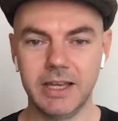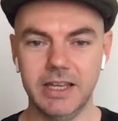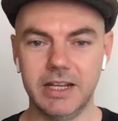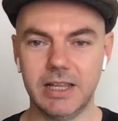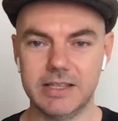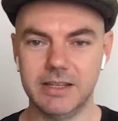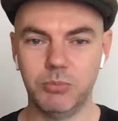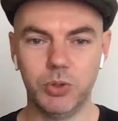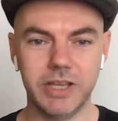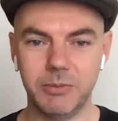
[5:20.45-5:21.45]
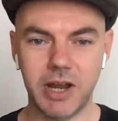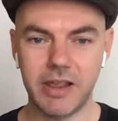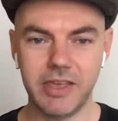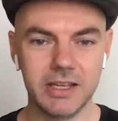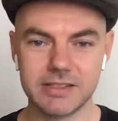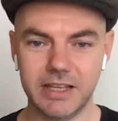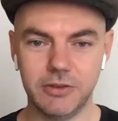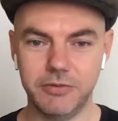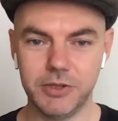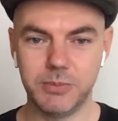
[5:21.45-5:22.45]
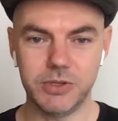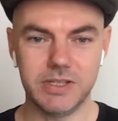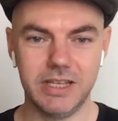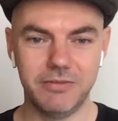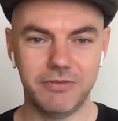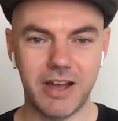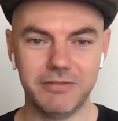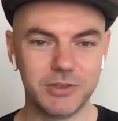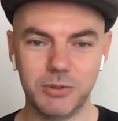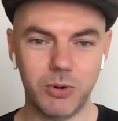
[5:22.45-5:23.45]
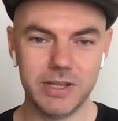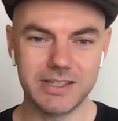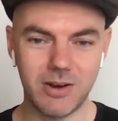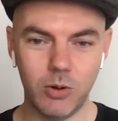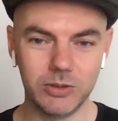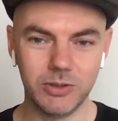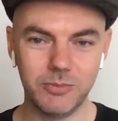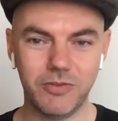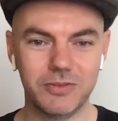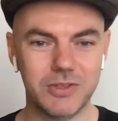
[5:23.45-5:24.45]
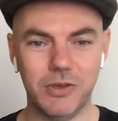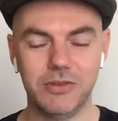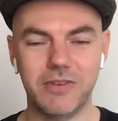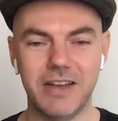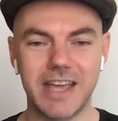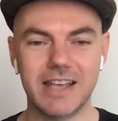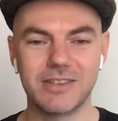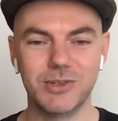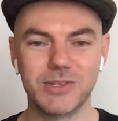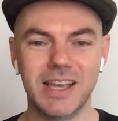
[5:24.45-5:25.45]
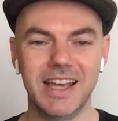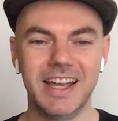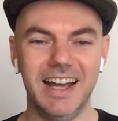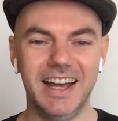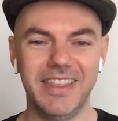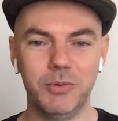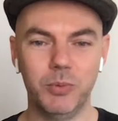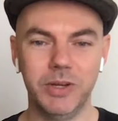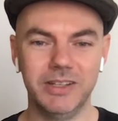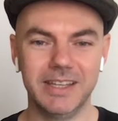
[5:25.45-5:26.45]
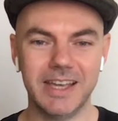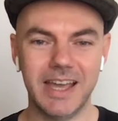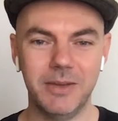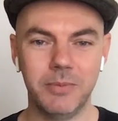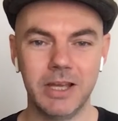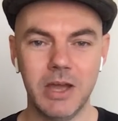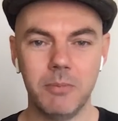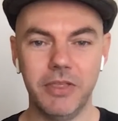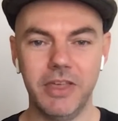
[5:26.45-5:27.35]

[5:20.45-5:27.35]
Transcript: In a classic board game kind of thing, it's like the first person to get 5 victory points and hold them, those 5 castles, that will win you the game. But